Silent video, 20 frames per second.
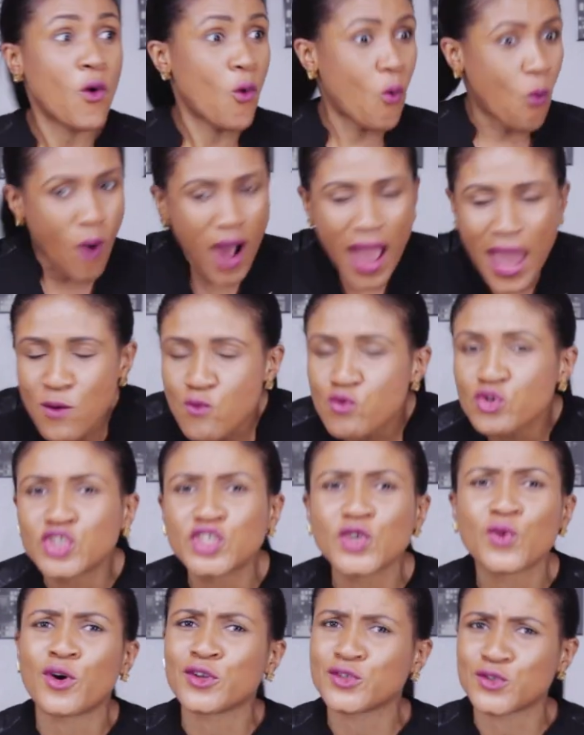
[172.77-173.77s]
Why would
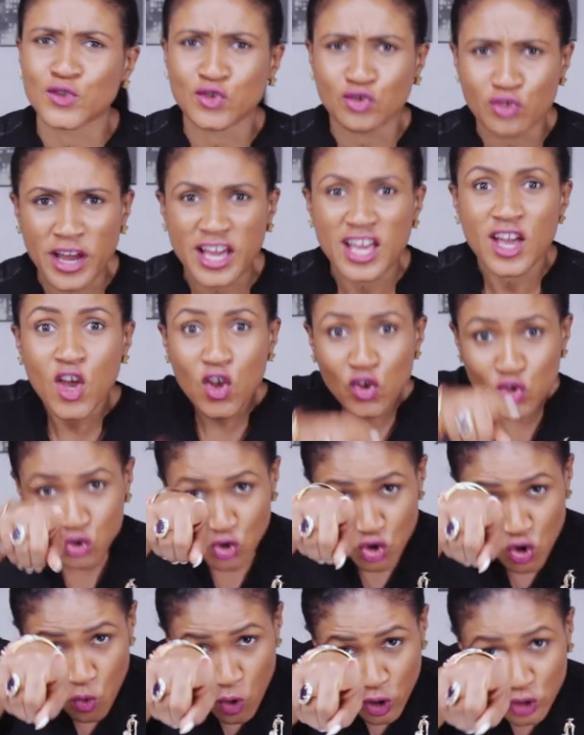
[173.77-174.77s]
she want to trek?
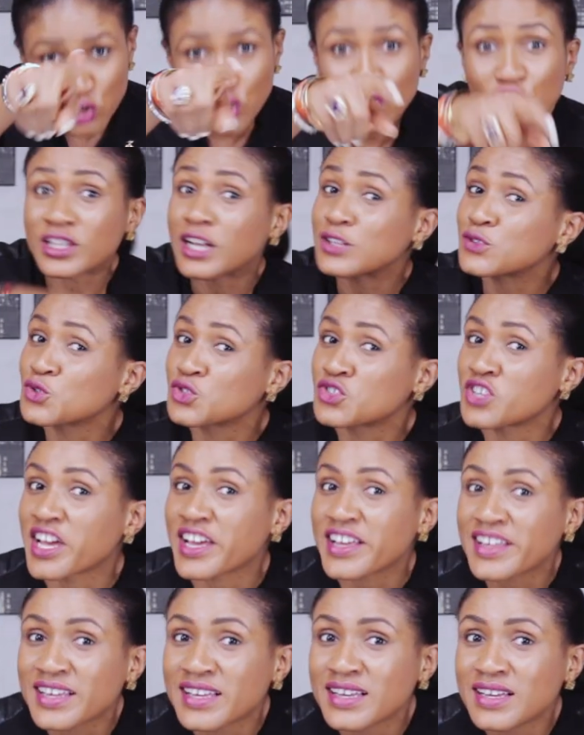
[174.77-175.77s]
Do you want your daughter to
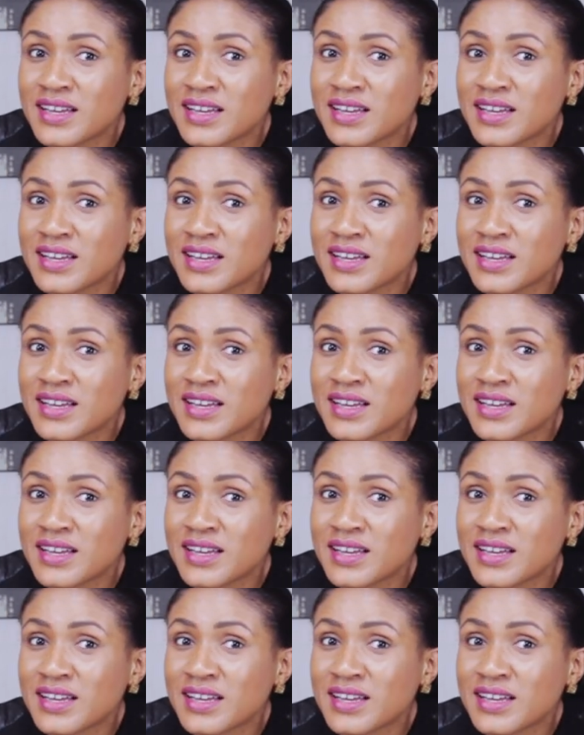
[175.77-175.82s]
trek?